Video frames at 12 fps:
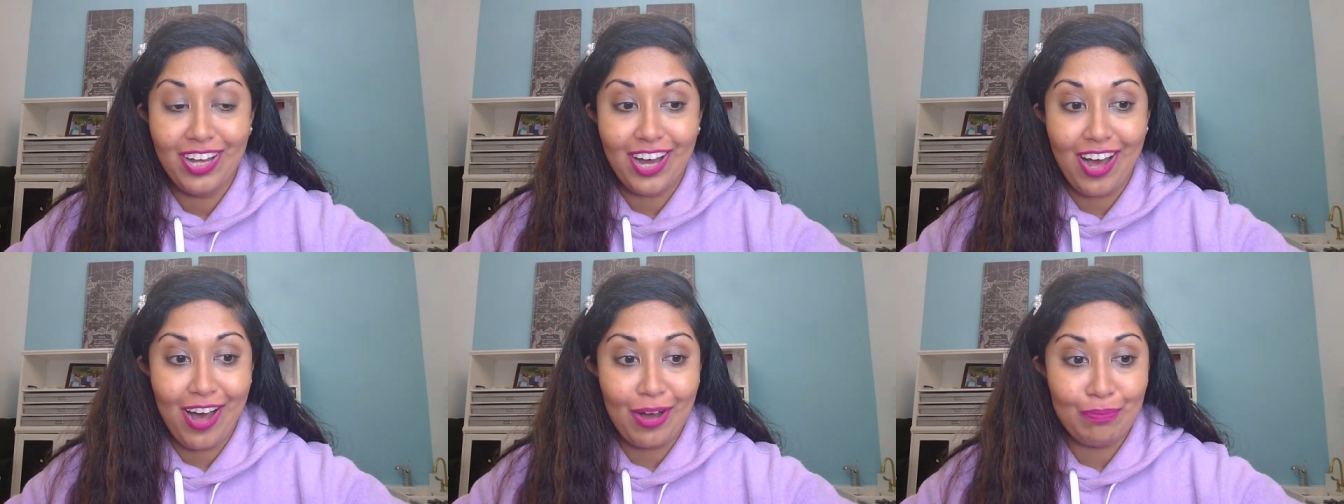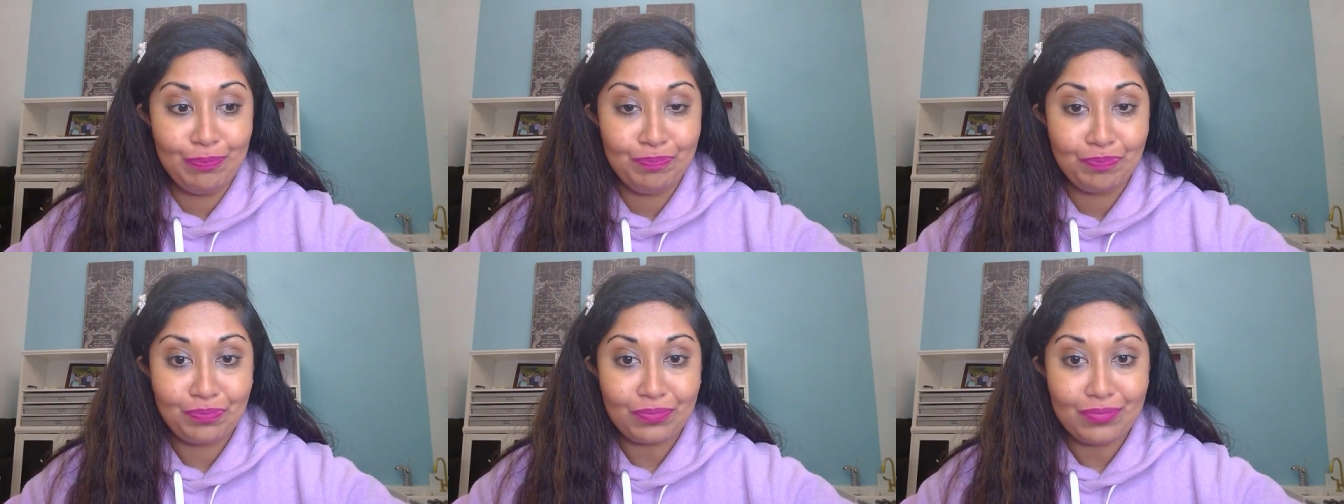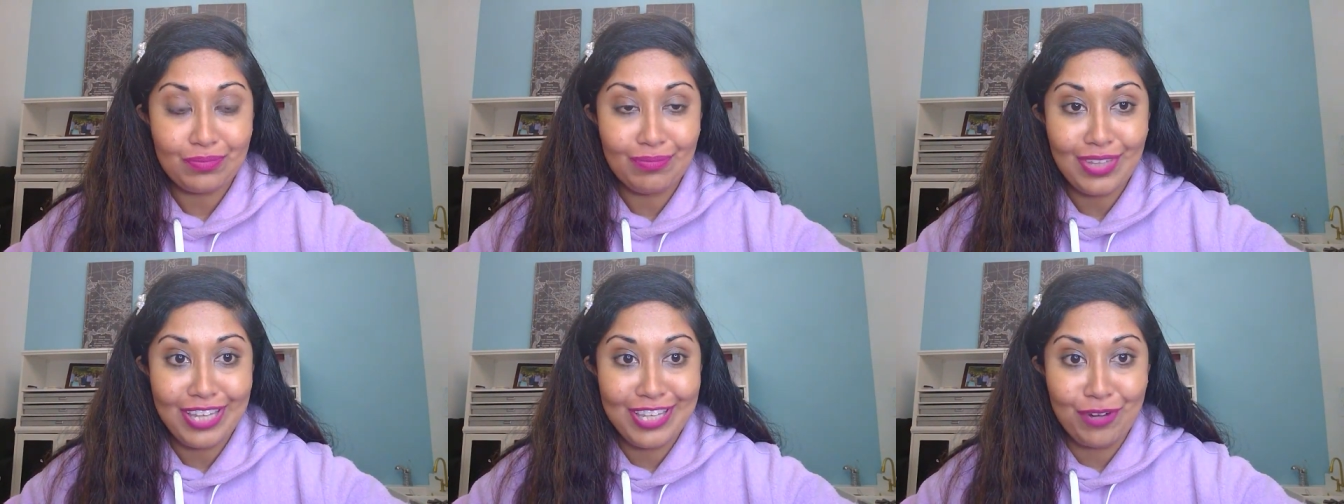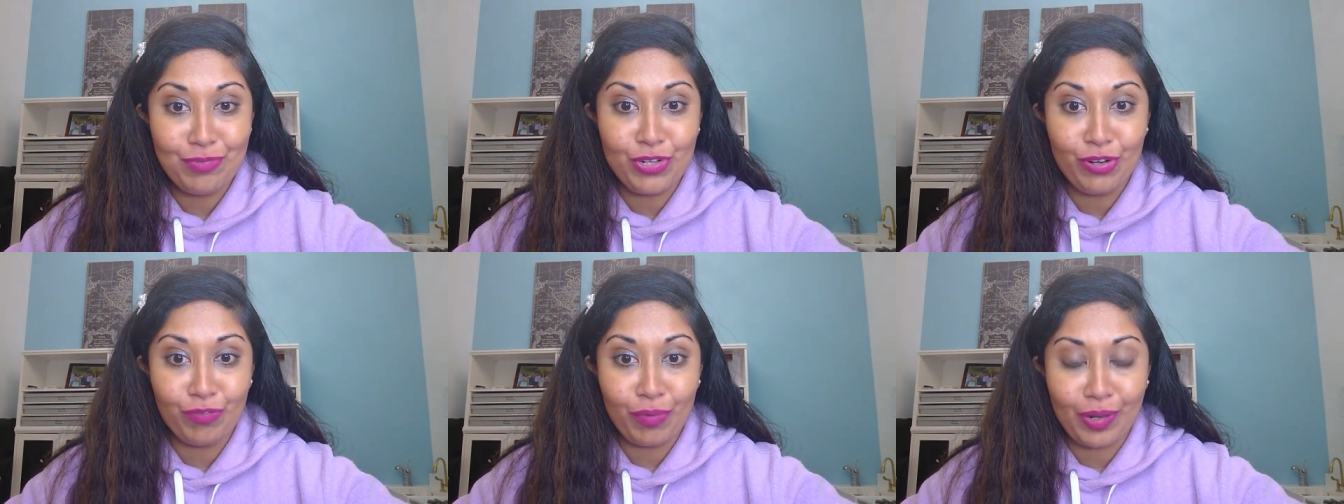Um, that I'm
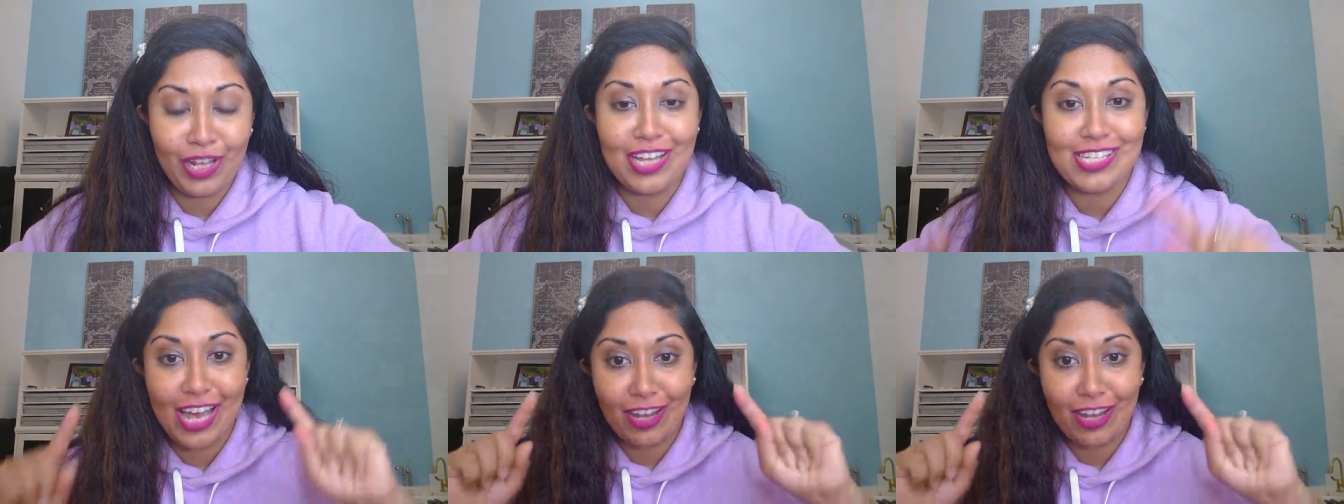shooting for my clients.